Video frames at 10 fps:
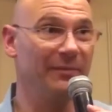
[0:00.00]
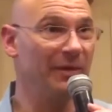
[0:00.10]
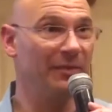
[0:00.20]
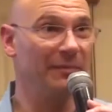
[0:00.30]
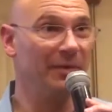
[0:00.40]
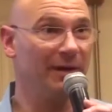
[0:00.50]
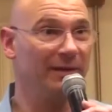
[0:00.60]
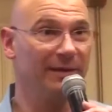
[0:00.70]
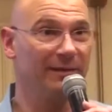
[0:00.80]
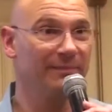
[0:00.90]
a month on
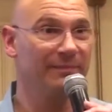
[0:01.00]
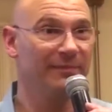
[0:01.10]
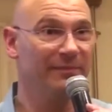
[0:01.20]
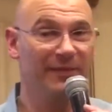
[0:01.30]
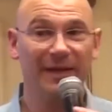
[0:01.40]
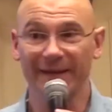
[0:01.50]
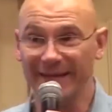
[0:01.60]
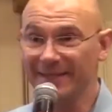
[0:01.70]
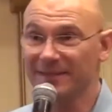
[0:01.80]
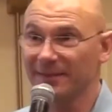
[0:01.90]
marketing,
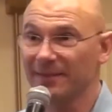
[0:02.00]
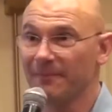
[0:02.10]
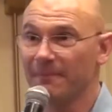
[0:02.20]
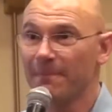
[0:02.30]
very easily.